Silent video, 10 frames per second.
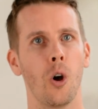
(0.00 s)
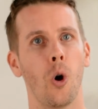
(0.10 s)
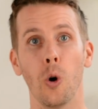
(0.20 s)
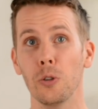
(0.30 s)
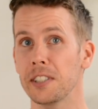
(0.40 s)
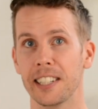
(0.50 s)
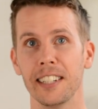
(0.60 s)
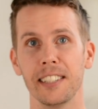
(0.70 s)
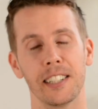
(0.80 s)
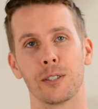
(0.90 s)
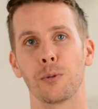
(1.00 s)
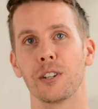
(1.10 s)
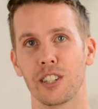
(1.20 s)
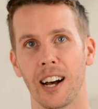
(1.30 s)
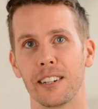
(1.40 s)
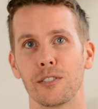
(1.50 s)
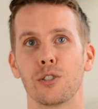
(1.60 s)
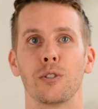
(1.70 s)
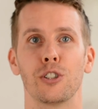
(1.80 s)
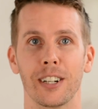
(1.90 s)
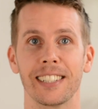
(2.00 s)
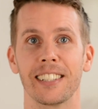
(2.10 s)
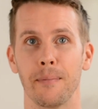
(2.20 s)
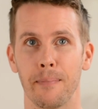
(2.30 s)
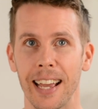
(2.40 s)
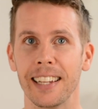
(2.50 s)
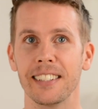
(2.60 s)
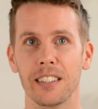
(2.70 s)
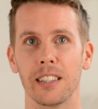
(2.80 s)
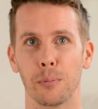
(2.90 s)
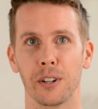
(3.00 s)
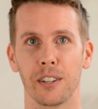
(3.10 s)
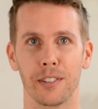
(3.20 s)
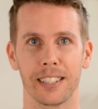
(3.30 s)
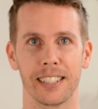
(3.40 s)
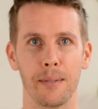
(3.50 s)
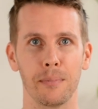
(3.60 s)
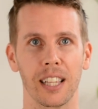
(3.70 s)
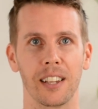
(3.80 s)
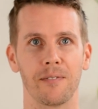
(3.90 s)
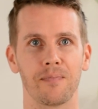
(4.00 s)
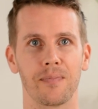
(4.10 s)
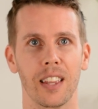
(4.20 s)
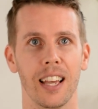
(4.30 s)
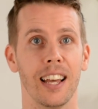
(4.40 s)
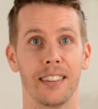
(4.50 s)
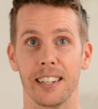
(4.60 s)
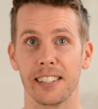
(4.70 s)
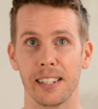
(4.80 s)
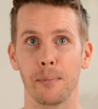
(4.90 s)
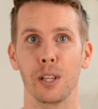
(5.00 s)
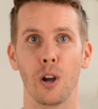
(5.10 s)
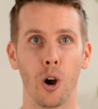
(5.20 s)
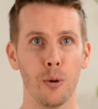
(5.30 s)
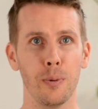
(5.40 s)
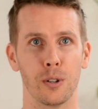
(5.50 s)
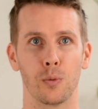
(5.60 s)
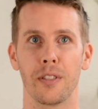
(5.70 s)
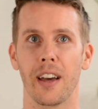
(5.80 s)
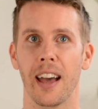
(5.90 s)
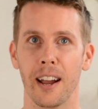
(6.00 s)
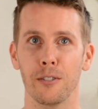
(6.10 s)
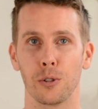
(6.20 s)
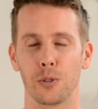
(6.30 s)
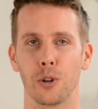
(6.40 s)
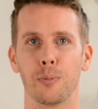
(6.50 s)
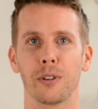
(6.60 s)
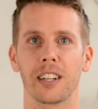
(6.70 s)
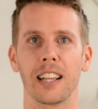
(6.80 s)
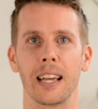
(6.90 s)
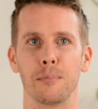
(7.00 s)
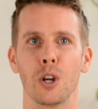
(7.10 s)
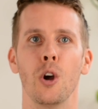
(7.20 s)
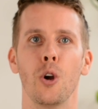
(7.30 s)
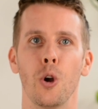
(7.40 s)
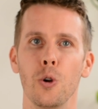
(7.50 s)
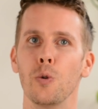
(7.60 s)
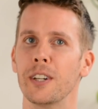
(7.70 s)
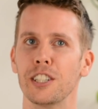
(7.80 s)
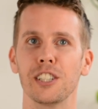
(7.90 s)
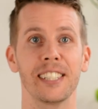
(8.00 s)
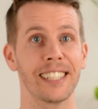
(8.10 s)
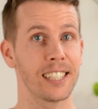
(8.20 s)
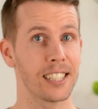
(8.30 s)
All citizens were entitled to address the main deliberative assembly. The assembly opened with a herald who proclaimed, "Who wishes to